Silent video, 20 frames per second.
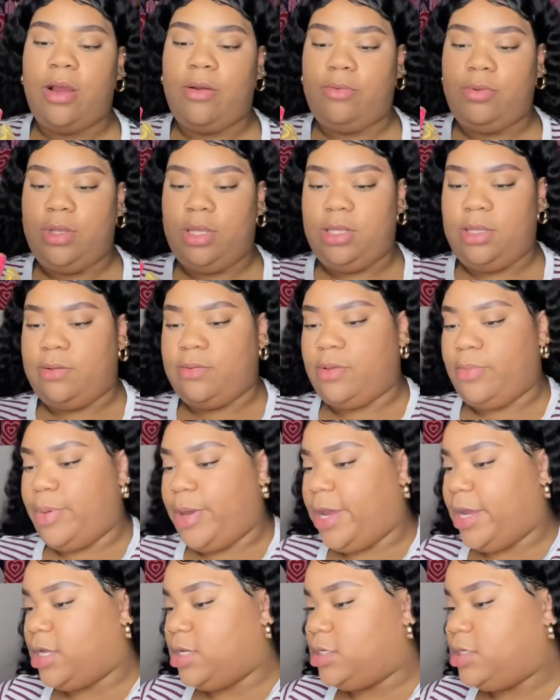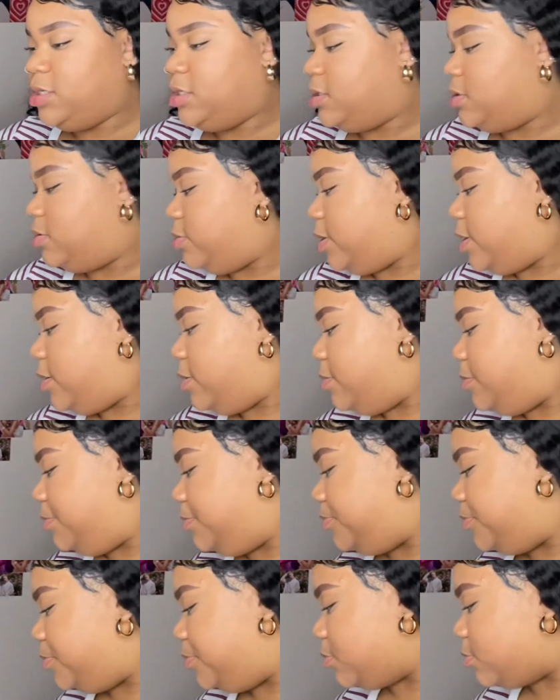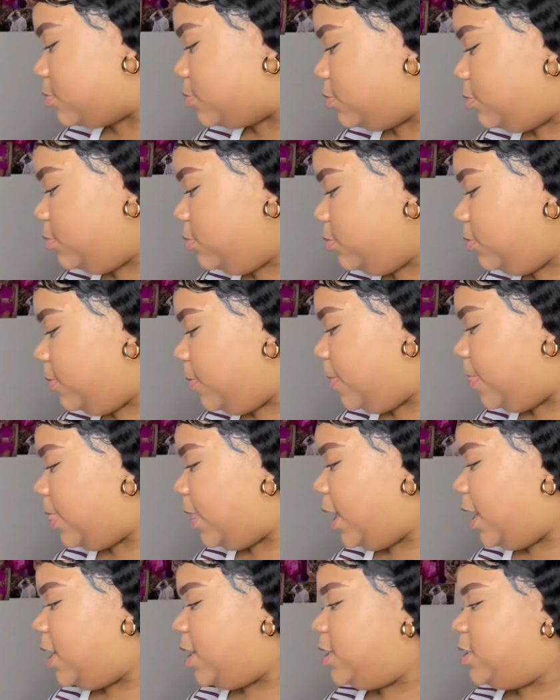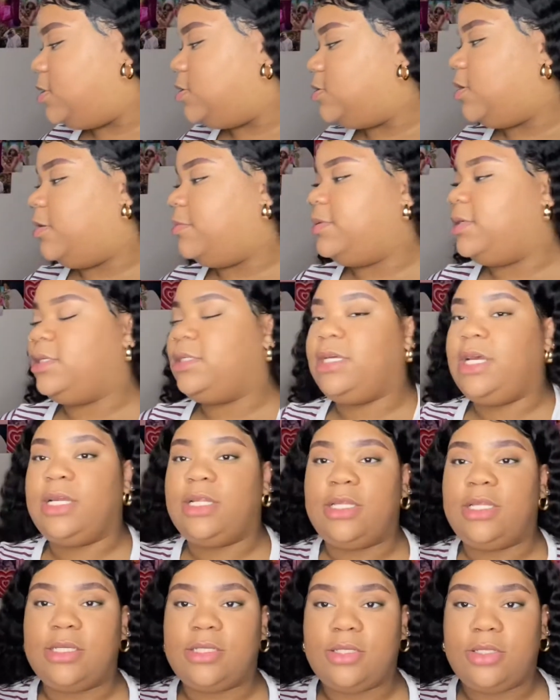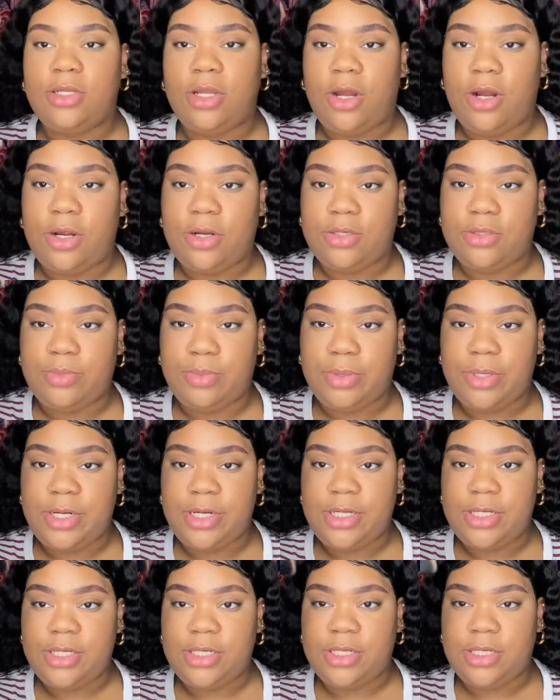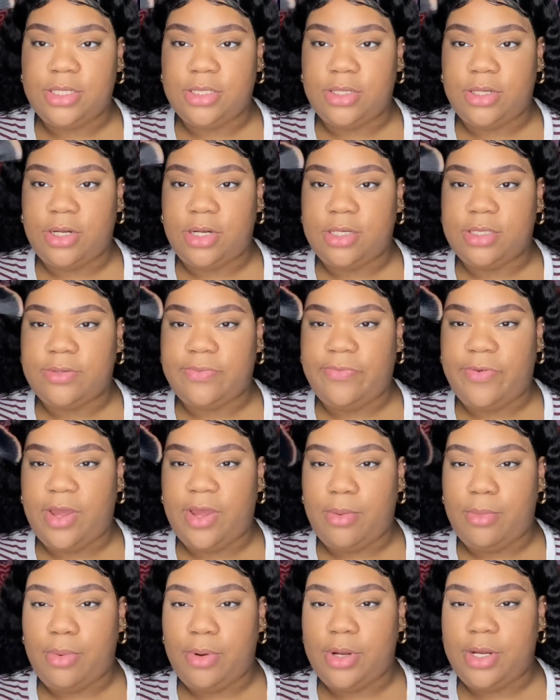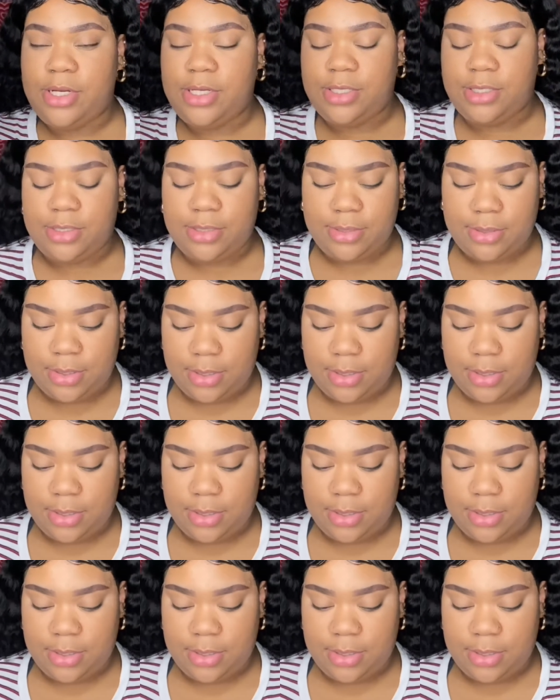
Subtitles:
I really love the packaging as well. So I'm gonna take this large brush, this large fan brush.